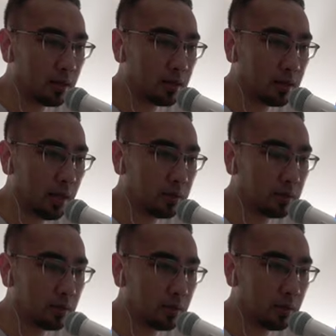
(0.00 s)

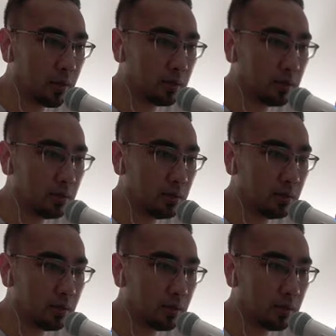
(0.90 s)
Test 1 2.
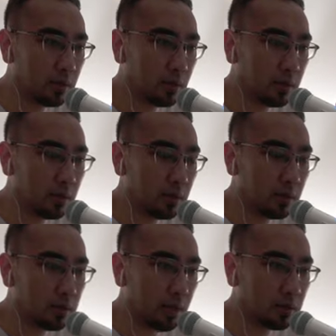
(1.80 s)

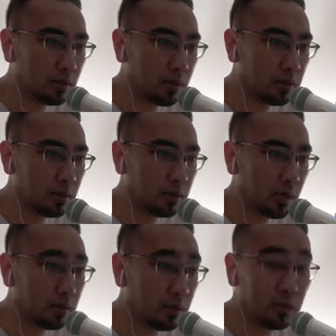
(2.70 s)
Test 1 2,
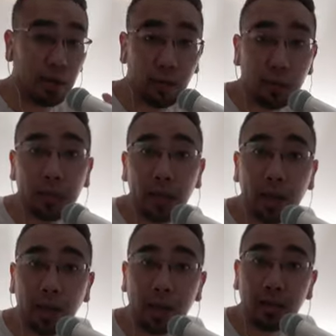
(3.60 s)
test 1 2. And we're
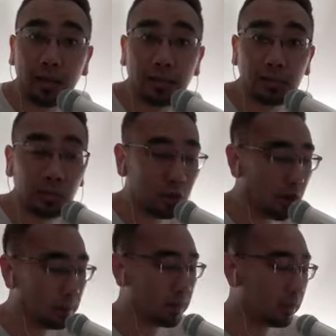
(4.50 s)
back at its
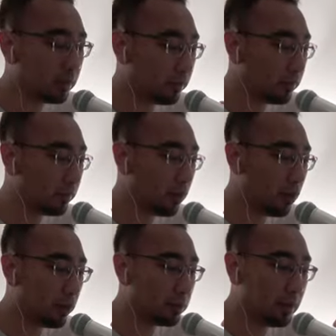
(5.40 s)
normal
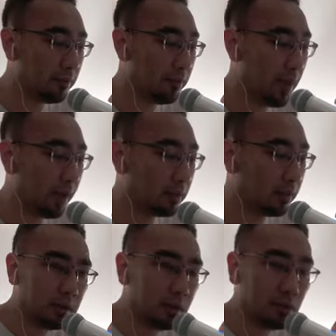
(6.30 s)
voice effect.
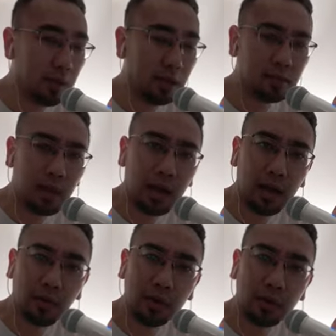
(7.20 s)
So that's
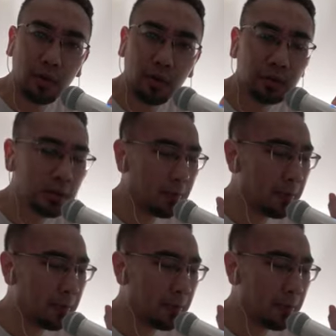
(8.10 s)
how it goes.